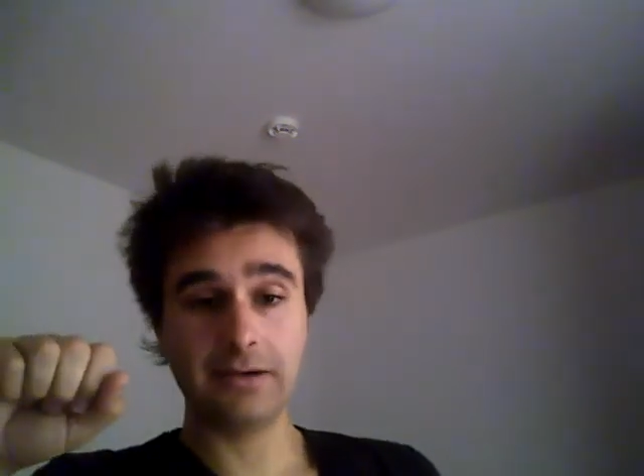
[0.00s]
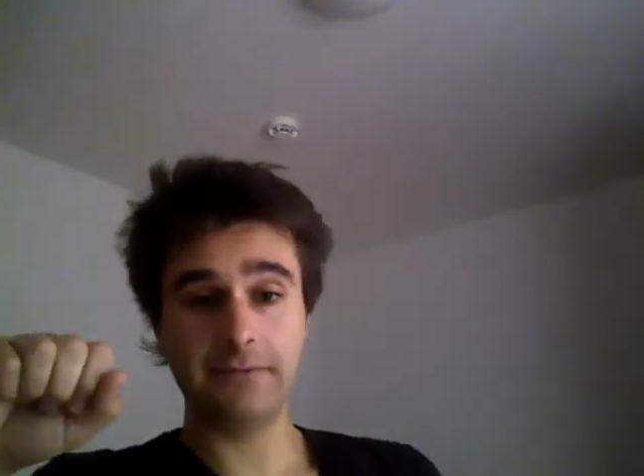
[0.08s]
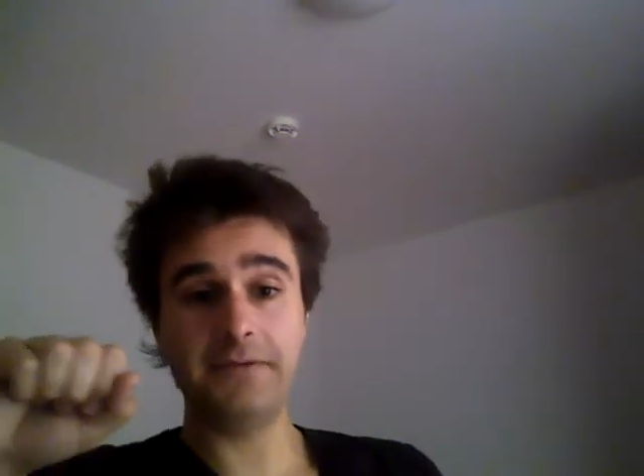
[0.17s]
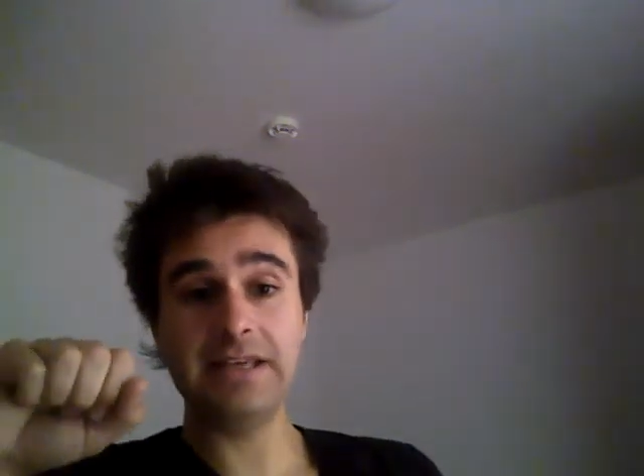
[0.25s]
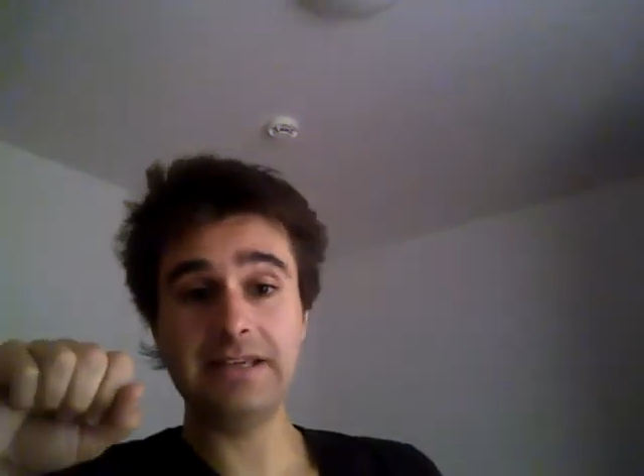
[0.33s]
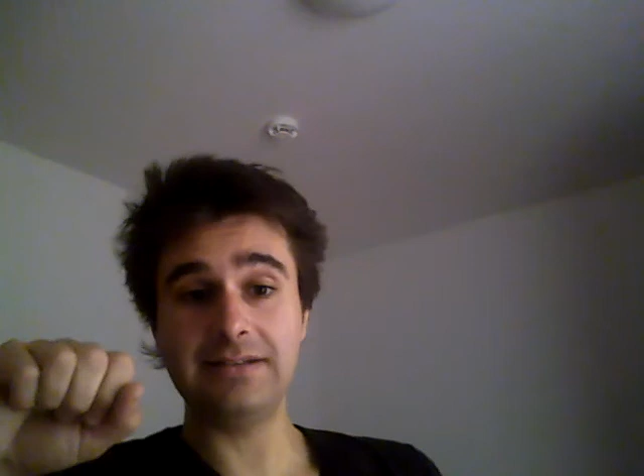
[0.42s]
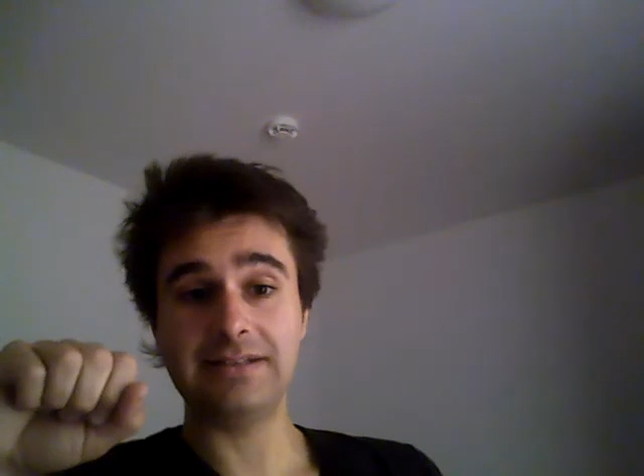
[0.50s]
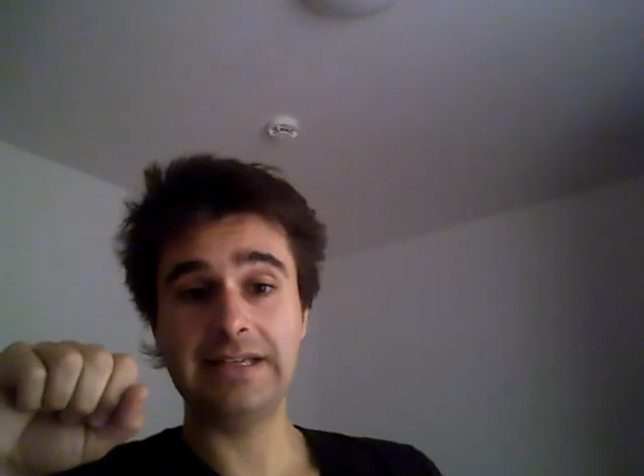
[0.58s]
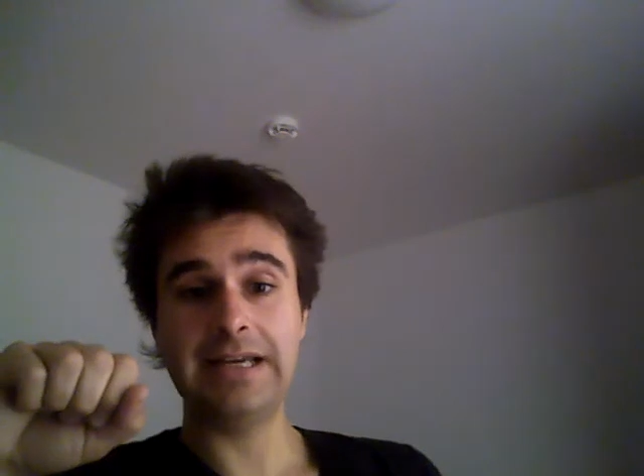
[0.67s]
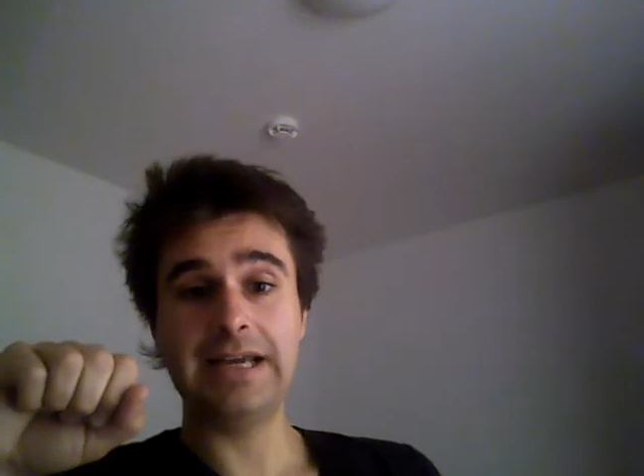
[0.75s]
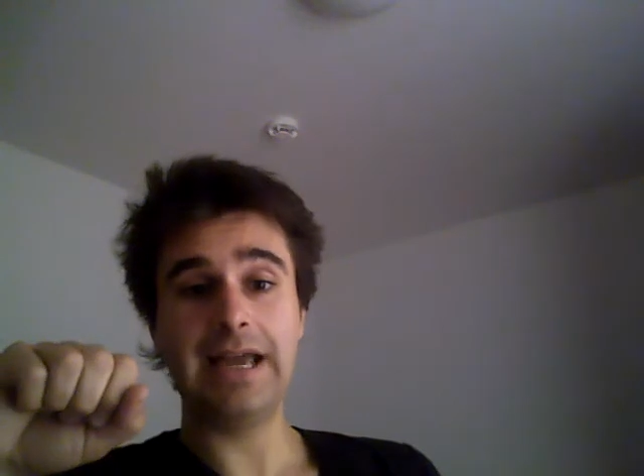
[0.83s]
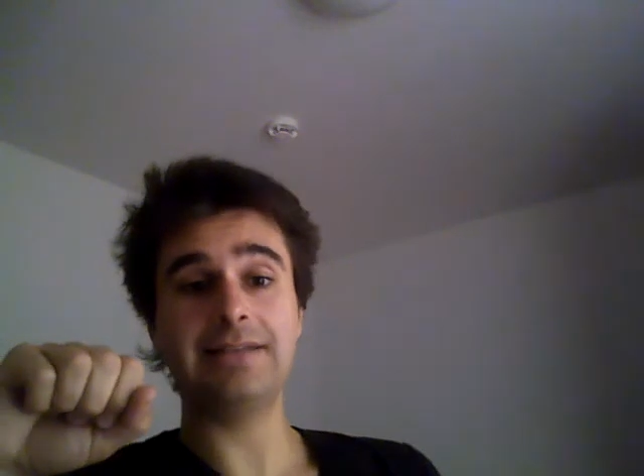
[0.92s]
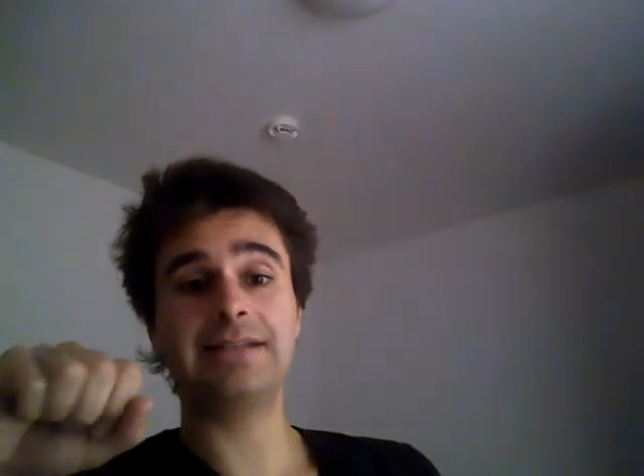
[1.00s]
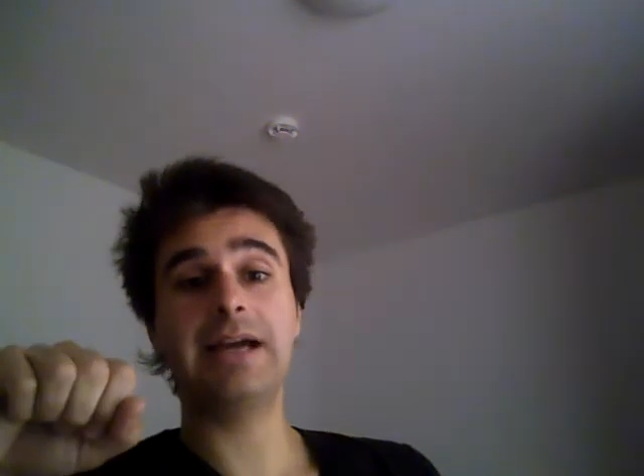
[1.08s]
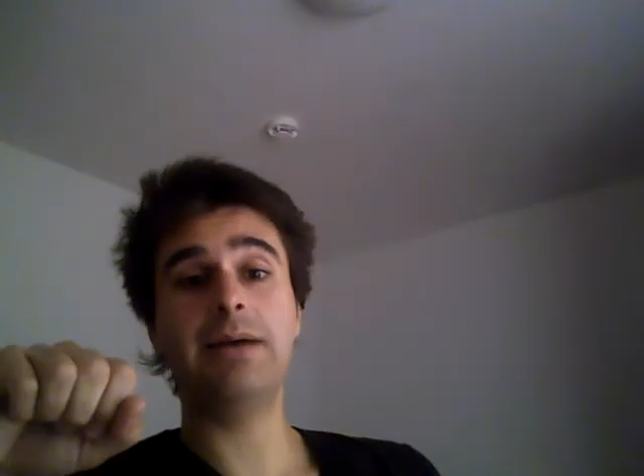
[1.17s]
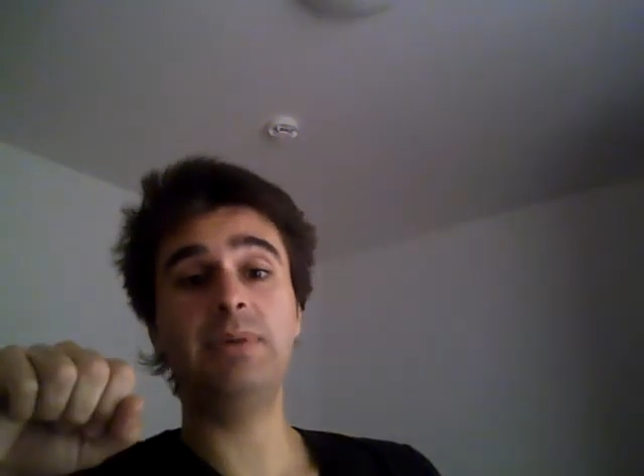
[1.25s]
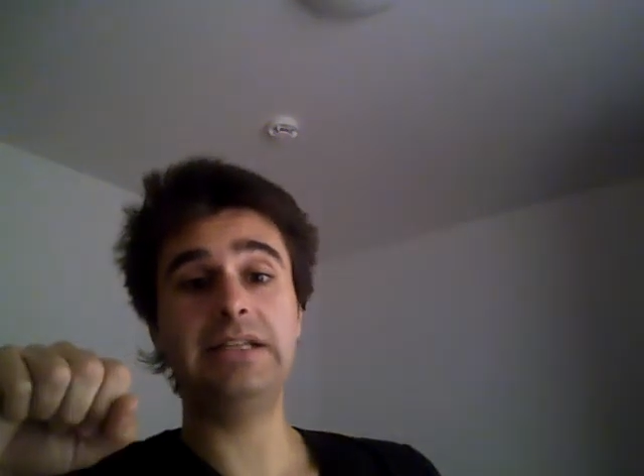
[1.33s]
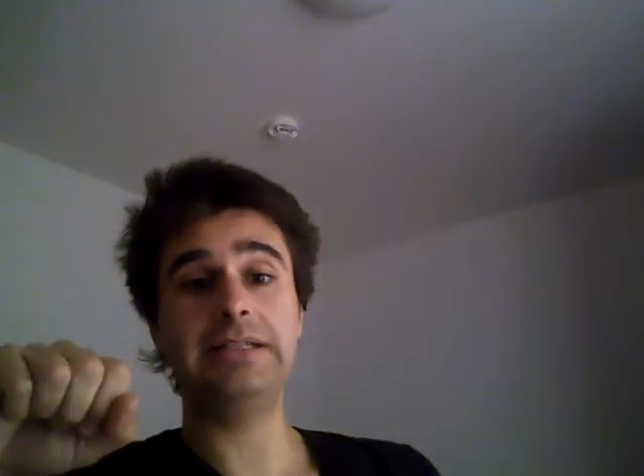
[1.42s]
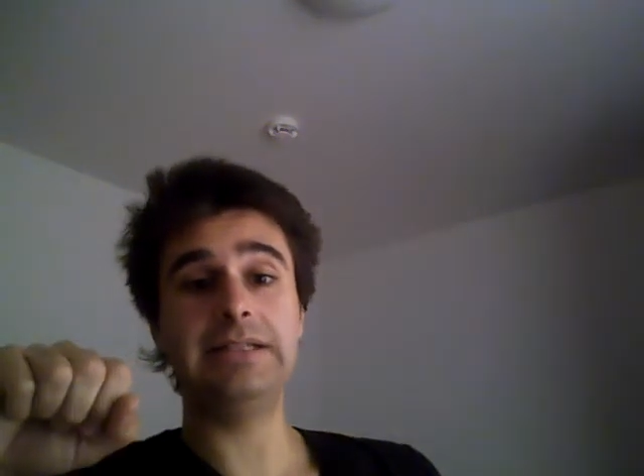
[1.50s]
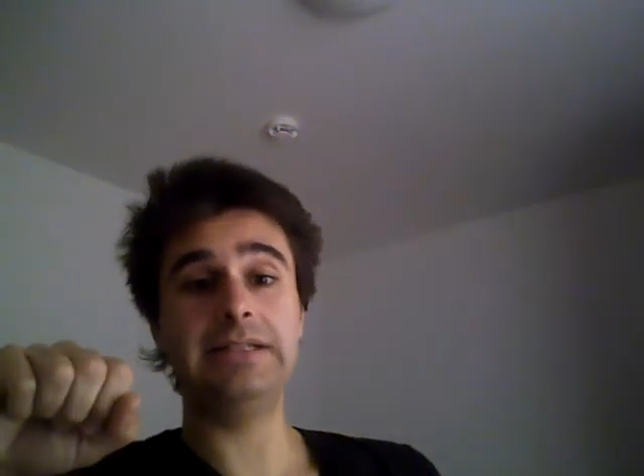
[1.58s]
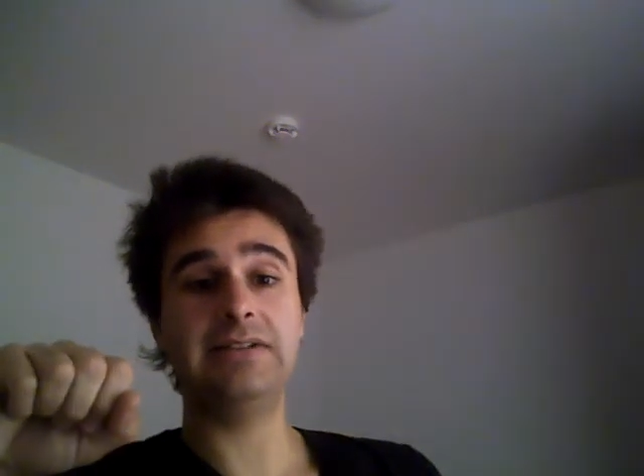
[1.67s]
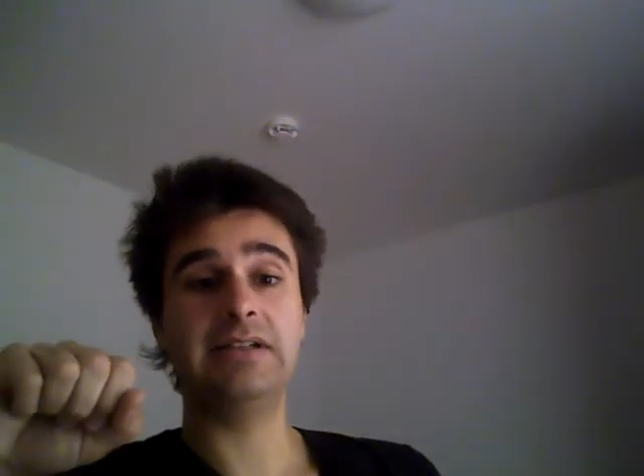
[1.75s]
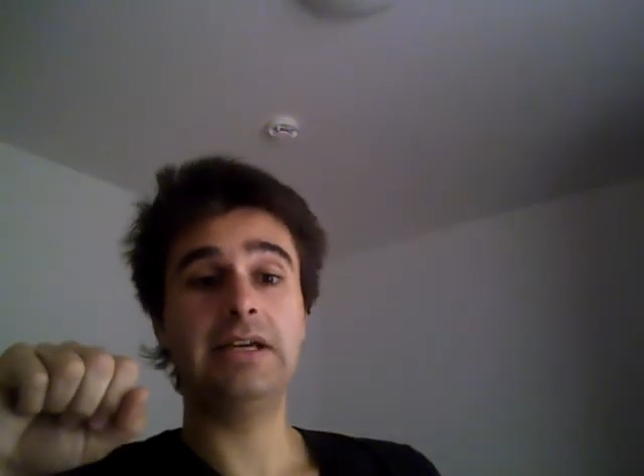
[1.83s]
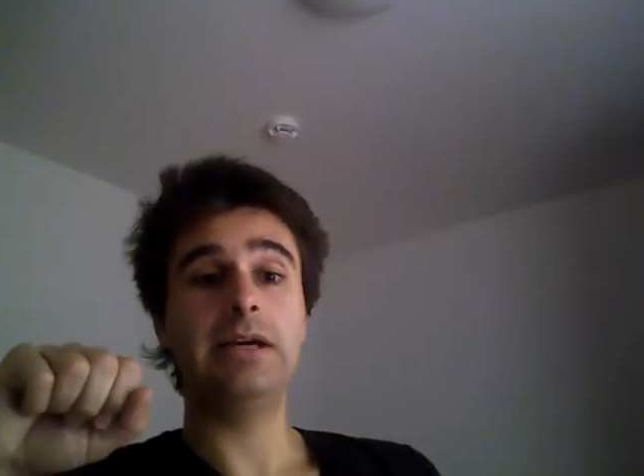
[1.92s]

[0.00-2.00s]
things as commodities,